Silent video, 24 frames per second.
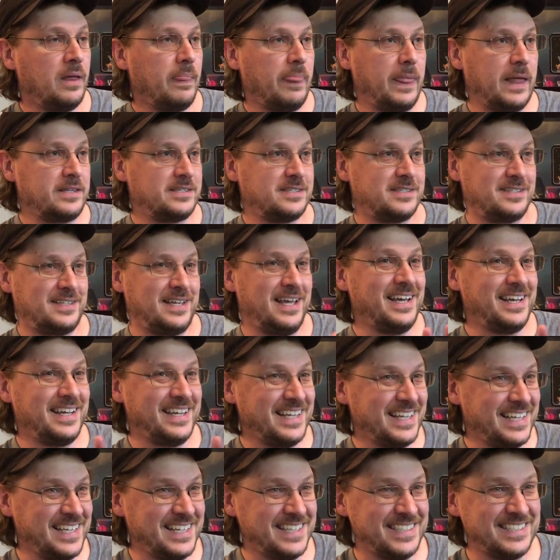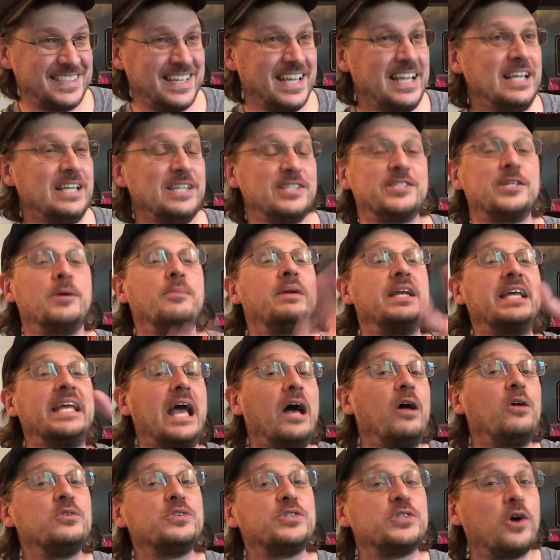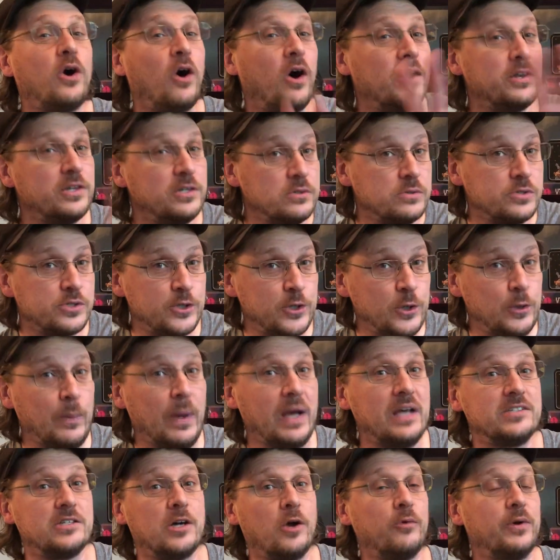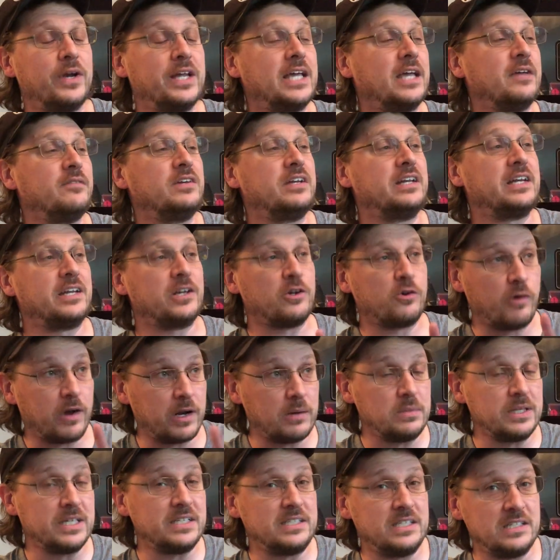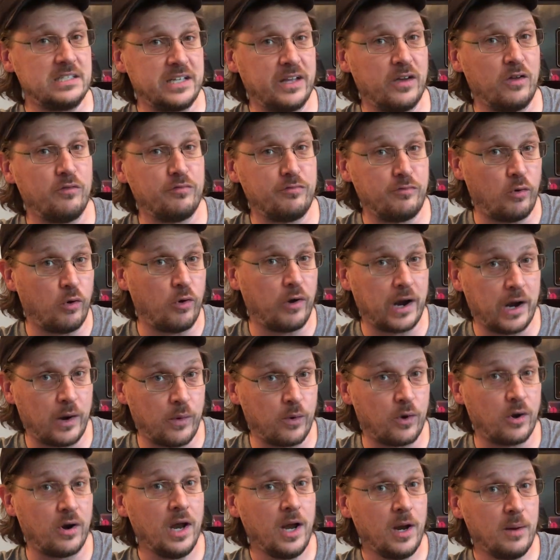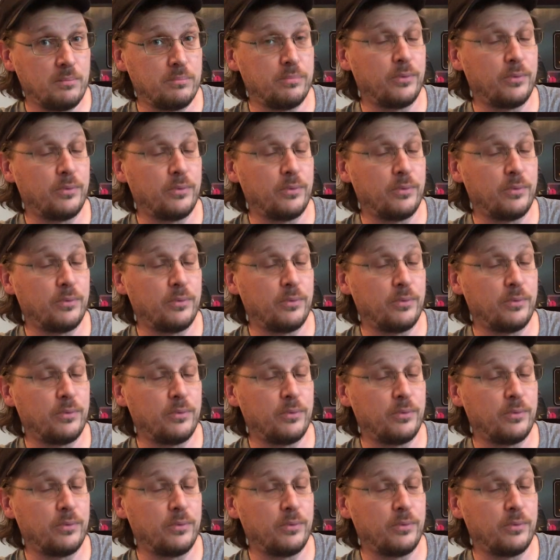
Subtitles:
That's somebody else on YouTube has already given an incredibly detailed 4-hour